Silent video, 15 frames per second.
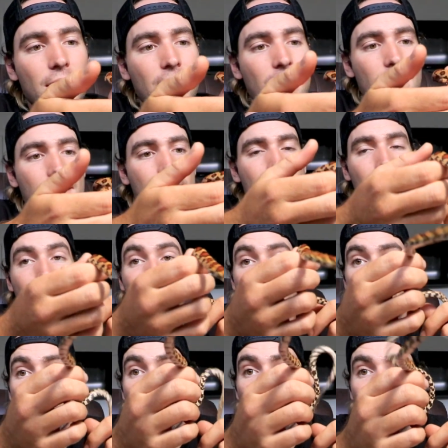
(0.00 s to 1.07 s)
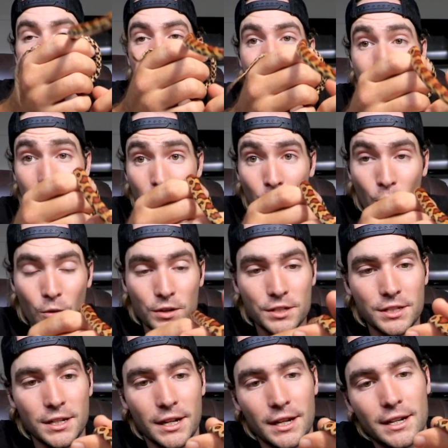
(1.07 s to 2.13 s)
is an Okatee corn
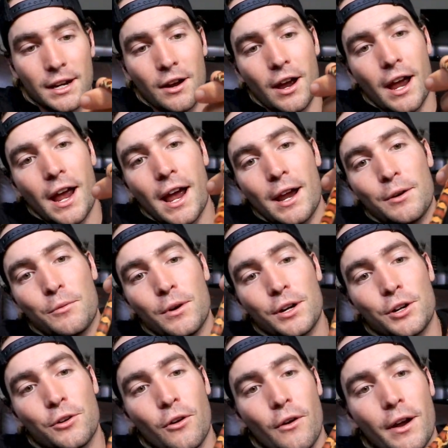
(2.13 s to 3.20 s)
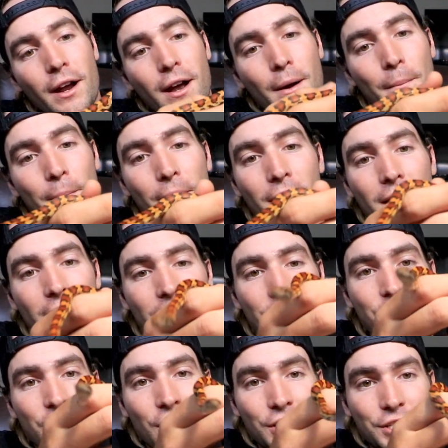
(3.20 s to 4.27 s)
snake. Now, I had one growing up.
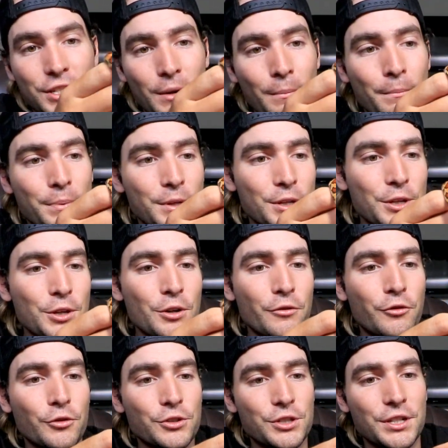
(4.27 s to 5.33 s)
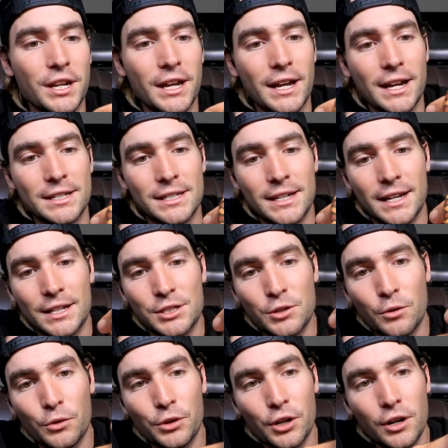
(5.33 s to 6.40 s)
Just a beautiful snake as he gets
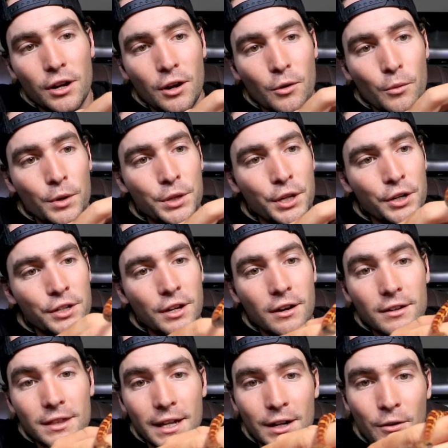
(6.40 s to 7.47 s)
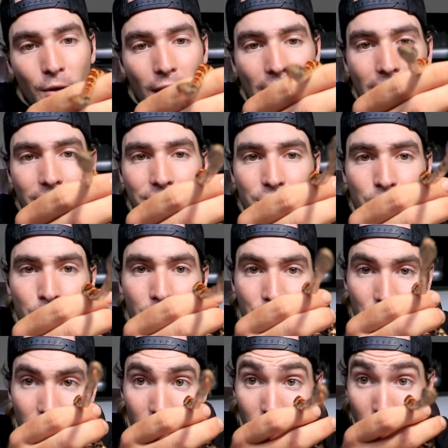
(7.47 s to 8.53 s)
older. When they're young, they don't have too
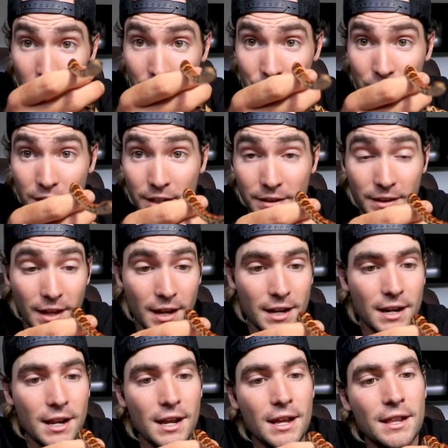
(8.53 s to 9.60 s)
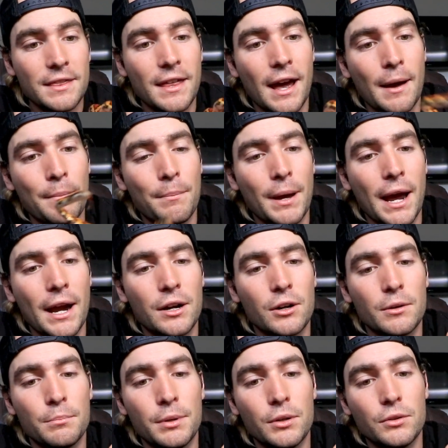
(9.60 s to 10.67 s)
much coloration, and then that
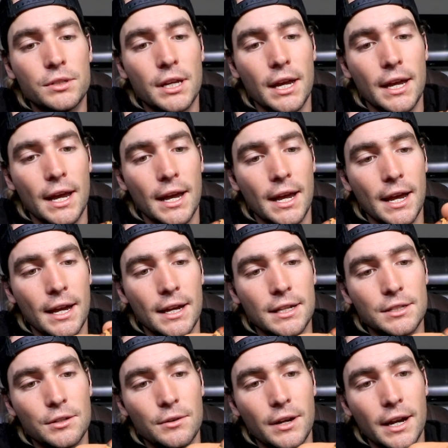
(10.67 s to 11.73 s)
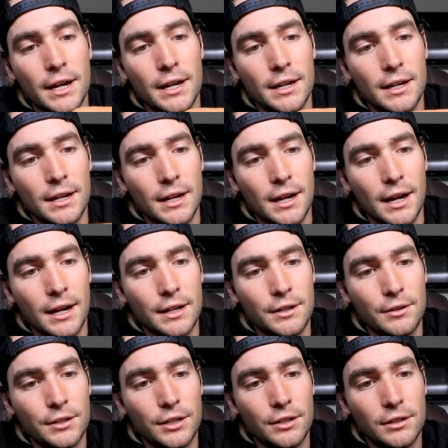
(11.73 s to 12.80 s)
pattern builds. Hey, it's okay. I
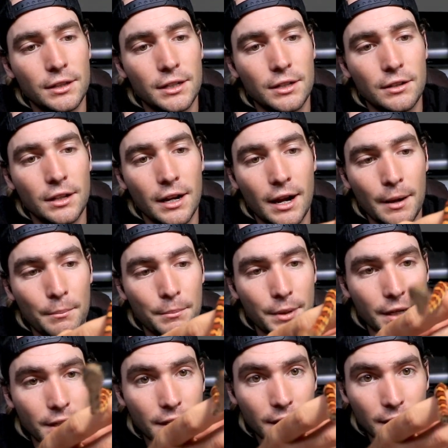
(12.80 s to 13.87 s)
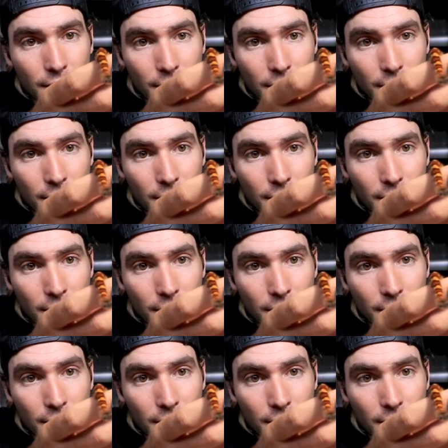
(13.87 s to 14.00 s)
know you're little and I'm big,